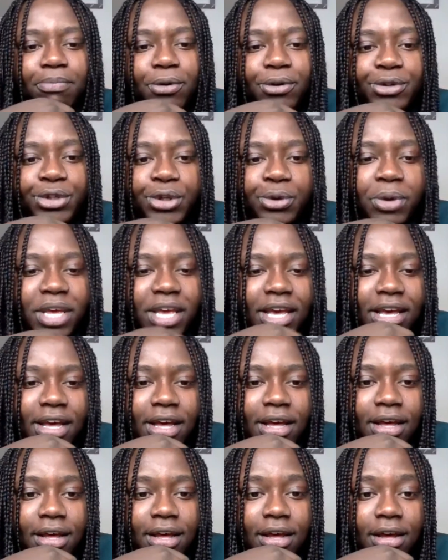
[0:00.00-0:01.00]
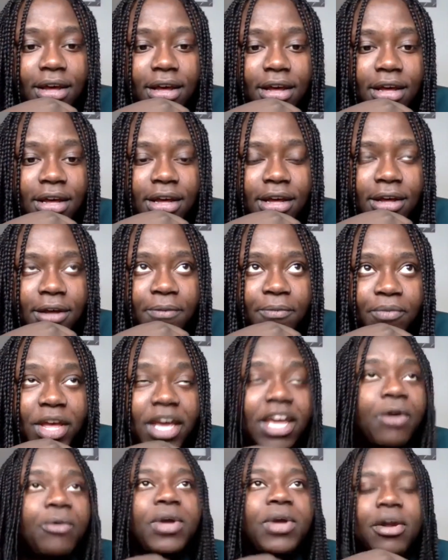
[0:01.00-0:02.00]
pursuing
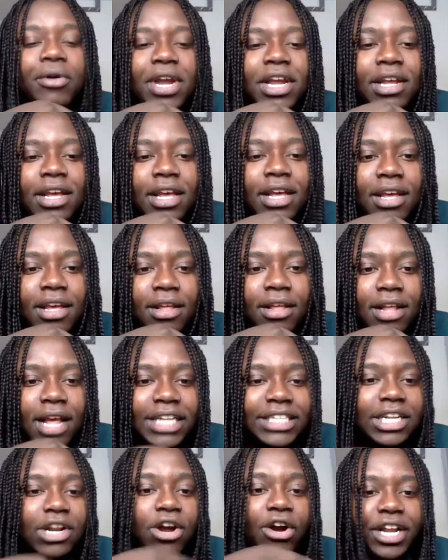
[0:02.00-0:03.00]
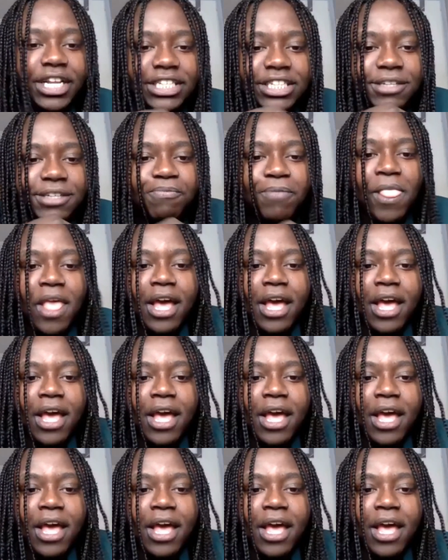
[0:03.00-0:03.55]
a career as an artist.